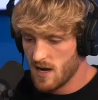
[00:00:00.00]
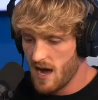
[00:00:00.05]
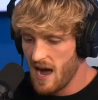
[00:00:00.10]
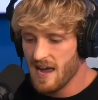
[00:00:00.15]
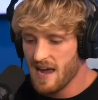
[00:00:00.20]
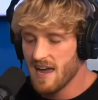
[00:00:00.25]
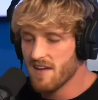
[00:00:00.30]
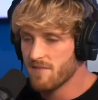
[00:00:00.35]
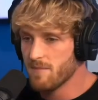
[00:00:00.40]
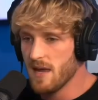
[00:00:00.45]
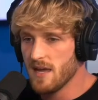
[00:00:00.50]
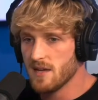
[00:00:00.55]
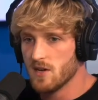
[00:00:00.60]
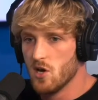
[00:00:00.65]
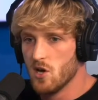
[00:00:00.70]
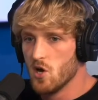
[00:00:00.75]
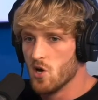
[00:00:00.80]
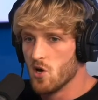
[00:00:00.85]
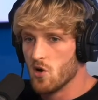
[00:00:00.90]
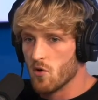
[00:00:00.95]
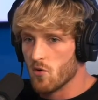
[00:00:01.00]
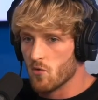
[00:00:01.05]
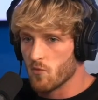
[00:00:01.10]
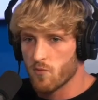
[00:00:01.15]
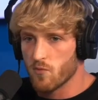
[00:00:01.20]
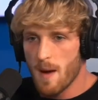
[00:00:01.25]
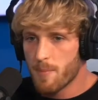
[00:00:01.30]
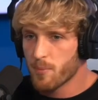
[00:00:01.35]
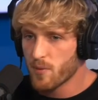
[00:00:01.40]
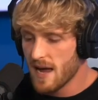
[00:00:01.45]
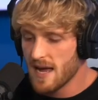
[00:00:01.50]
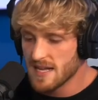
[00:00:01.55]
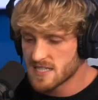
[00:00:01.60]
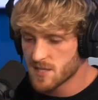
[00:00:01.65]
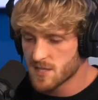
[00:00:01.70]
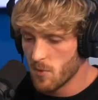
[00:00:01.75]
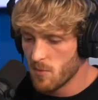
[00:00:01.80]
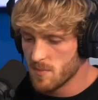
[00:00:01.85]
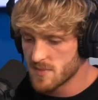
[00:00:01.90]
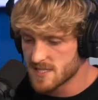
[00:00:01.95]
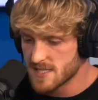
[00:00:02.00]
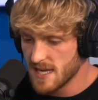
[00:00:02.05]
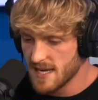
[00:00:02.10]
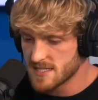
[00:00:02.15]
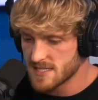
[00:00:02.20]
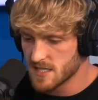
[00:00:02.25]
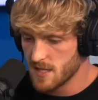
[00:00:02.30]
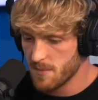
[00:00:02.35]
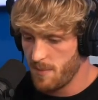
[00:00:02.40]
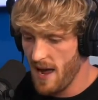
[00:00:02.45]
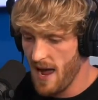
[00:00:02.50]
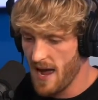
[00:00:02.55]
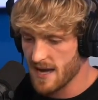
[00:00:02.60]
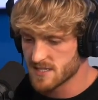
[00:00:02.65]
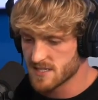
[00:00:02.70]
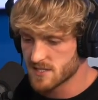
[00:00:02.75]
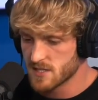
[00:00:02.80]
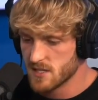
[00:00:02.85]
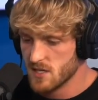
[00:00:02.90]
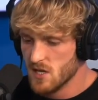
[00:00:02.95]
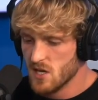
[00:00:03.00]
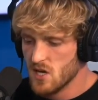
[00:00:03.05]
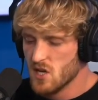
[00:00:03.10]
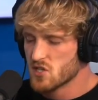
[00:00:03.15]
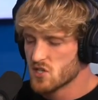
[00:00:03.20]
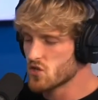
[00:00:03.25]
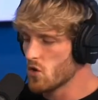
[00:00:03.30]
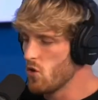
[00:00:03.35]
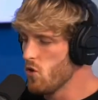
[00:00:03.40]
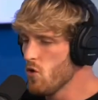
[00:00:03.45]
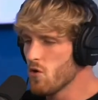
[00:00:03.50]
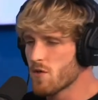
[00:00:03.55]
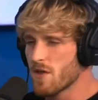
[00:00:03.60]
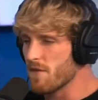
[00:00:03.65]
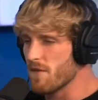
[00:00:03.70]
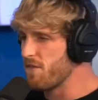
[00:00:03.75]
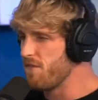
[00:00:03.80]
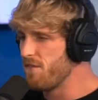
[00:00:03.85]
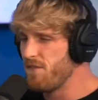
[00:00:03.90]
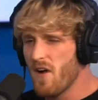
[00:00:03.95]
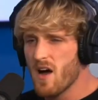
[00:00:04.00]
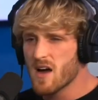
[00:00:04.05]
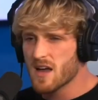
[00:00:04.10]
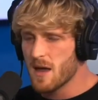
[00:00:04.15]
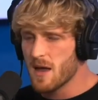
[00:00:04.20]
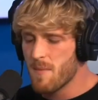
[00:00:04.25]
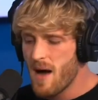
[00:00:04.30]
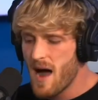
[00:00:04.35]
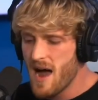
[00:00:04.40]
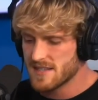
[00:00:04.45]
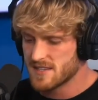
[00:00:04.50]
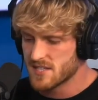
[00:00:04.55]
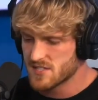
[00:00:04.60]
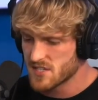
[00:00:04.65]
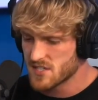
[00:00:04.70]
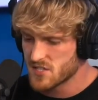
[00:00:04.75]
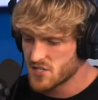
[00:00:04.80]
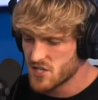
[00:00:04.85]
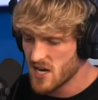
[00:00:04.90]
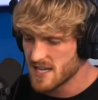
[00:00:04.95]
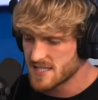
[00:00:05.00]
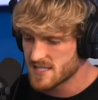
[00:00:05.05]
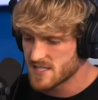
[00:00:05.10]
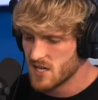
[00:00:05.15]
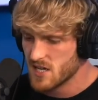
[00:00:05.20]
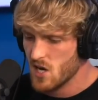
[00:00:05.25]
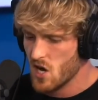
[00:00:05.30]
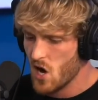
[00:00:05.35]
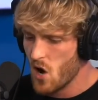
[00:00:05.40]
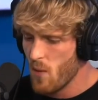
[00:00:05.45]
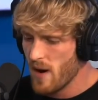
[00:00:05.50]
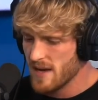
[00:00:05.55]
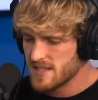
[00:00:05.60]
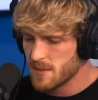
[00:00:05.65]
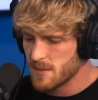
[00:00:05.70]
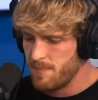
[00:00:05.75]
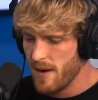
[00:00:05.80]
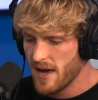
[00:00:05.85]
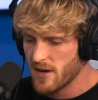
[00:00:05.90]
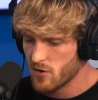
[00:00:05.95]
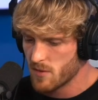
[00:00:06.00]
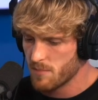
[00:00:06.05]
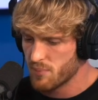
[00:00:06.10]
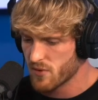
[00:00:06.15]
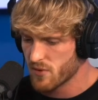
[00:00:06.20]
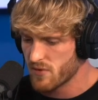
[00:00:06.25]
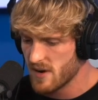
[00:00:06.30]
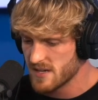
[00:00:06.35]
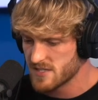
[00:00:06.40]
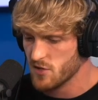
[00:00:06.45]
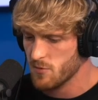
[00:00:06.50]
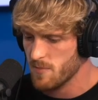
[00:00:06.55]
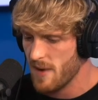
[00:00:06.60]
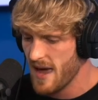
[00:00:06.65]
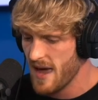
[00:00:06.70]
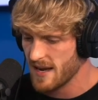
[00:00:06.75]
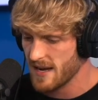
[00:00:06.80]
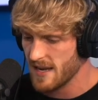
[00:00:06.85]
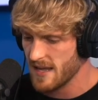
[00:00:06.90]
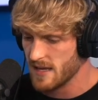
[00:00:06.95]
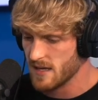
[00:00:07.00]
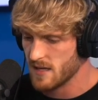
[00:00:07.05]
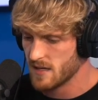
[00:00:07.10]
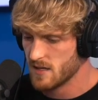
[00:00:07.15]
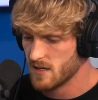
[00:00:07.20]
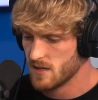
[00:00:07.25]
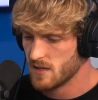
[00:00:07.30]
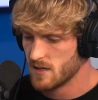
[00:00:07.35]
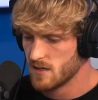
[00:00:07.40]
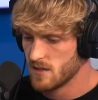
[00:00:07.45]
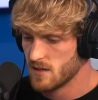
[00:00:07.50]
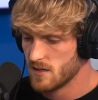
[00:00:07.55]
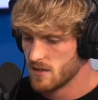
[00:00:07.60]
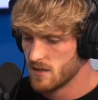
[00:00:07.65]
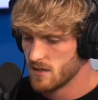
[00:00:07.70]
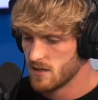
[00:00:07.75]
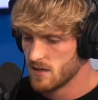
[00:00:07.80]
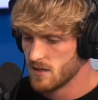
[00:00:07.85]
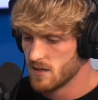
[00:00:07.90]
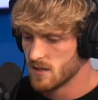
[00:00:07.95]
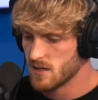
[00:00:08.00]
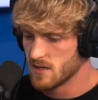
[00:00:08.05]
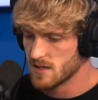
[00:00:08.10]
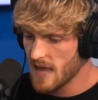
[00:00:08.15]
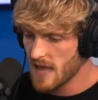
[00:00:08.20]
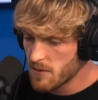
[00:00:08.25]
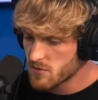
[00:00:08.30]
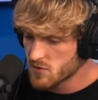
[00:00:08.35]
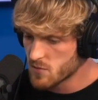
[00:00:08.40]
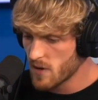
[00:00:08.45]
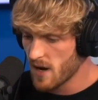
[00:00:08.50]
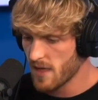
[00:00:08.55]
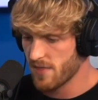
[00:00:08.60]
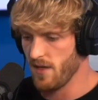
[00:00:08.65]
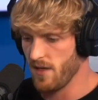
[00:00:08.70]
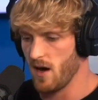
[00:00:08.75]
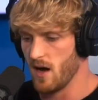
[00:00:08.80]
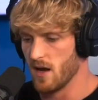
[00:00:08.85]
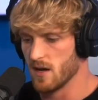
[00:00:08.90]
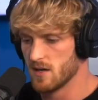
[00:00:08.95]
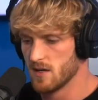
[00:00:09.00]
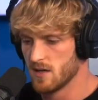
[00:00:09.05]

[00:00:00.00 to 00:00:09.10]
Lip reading: I have made reprehensible mistakes in the past. So who the fuck am I to suggest a way to better and progress humanity? That was what I thought.